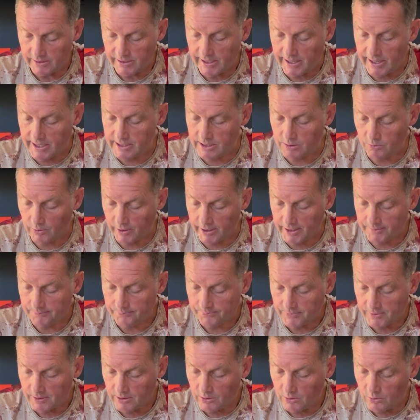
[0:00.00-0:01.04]
Anyway,
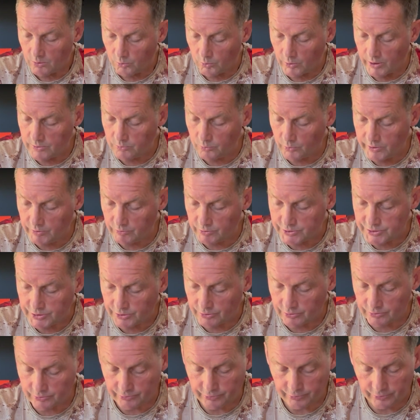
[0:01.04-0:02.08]
when we
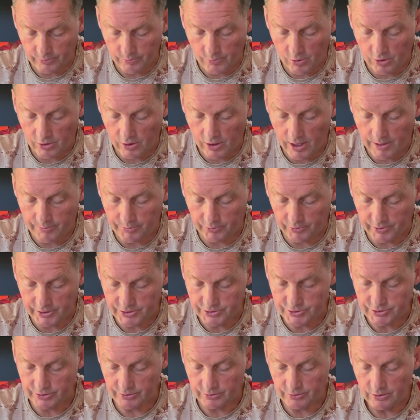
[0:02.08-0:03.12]
returned from our
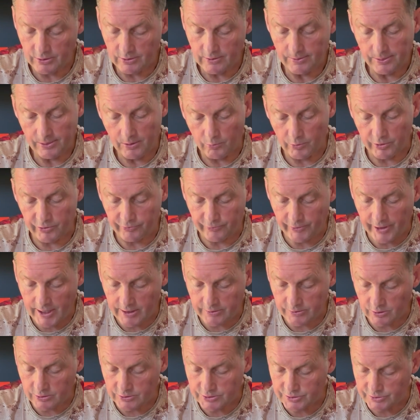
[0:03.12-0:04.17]
operation, we
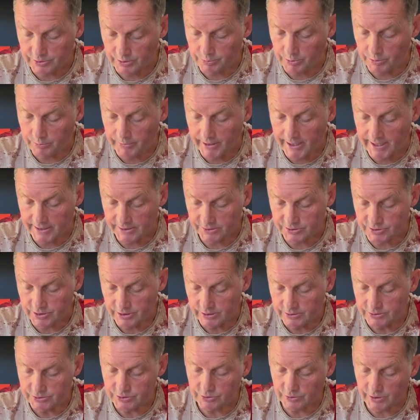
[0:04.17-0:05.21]
found our sleeping bags
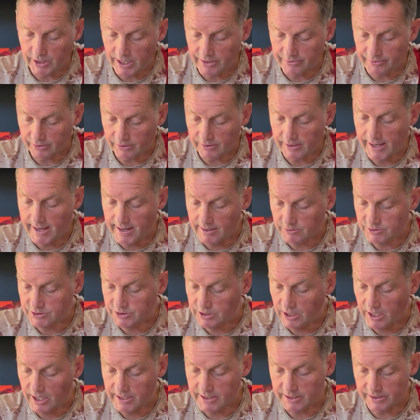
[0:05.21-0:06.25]
together
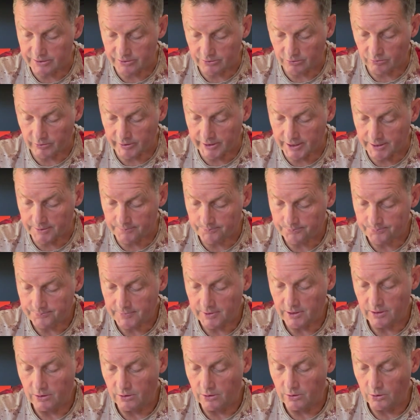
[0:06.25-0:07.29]
outside in the rain.
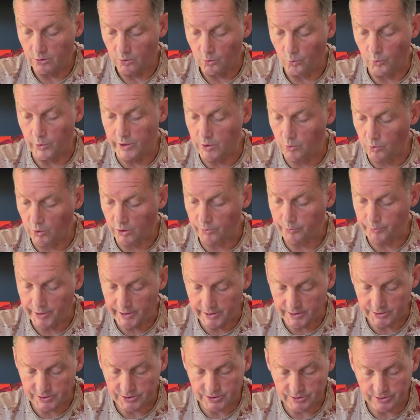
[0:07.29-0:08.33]
We were
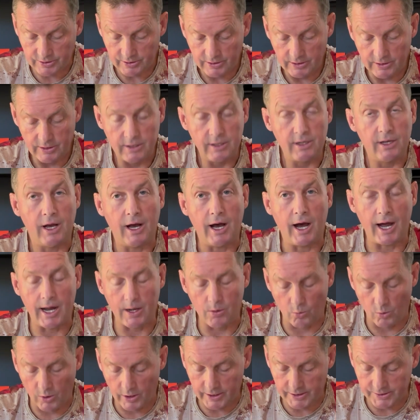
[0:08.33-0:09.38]
pissed. I
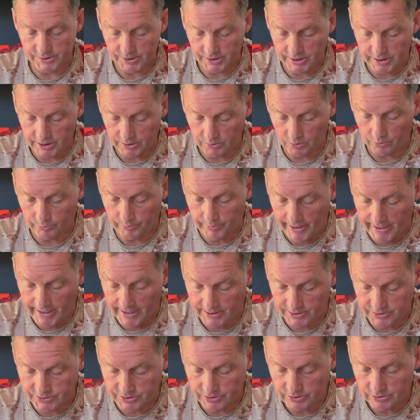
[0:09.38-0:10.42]
wanted to kill
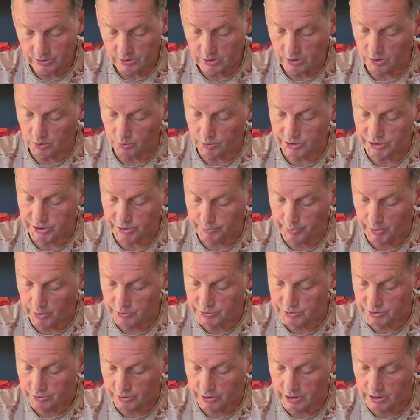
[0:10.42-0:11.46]
Bass, who was
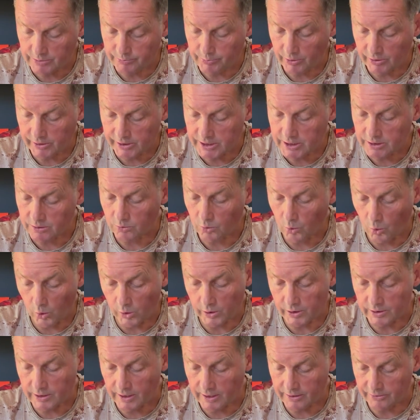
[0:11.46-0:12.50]
supposed to keep our gear
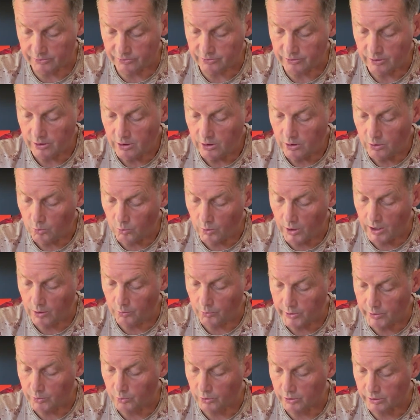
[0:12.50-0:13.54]
organized while
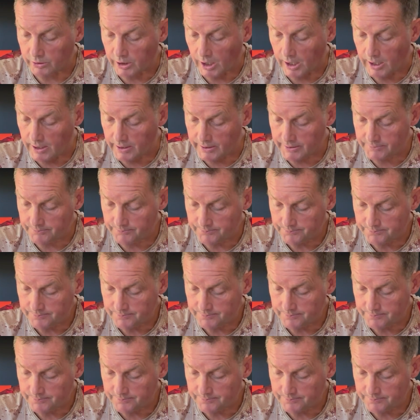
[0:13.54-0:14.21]
we were gone.